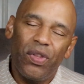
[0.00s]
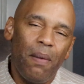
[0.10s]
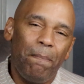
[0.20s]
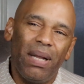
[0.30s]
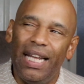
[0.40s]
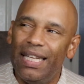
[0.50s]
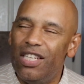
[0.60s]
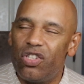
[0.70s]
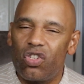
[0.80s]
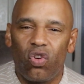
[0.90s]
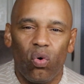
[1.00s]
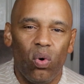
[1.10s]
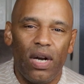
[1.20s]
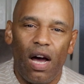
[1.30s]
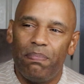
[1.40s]
completely
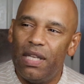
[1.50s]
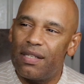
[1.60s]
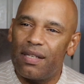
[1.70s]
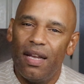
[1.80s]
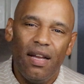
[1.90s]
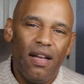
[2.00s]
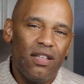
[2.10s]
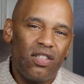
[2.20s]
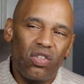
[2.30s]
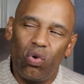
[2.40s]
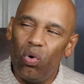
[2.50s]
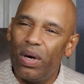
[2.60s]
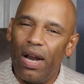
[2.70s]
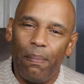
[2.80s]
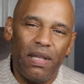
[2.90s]
screwing up this
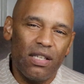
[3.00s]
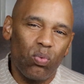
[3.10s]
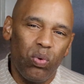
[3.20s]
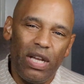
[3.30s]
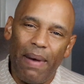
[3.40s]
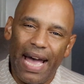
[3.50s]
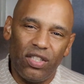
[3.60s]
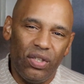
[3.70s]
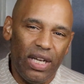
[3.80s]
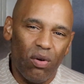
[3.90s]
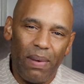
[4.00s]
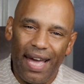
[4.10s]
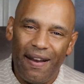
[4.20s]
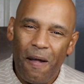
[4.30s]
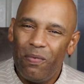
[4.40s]
rematch deal,
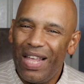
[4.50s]
man.